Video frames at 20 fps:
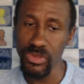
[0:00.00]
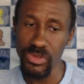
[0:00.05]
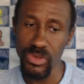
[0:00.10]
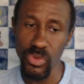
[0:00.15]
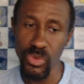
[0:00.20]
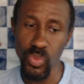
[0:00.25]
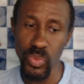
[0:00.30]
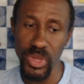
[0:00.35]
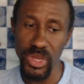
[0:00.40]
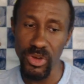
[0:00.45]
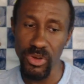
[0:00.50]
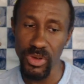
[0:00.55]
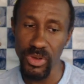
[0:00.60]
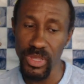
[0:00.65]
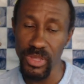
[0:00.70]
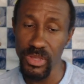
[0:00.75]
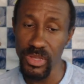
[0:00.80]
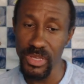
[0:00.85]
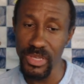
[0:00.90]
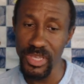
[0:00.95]
so we are
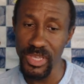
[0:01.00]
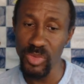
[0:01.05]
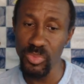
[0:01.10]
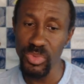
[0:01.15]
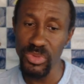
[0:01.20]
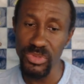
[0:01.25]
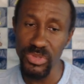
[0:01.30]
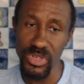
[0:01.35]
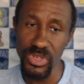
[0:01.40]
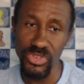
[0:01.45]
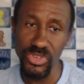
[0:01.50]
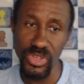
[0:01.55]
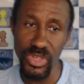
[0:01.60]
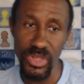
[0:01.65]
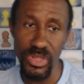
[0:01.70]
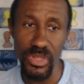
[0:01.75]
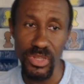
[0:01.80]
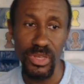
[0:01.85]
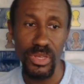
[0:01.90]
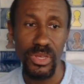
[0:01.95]
in the key
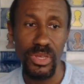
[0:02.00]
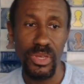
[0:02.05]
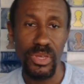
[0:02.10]
position.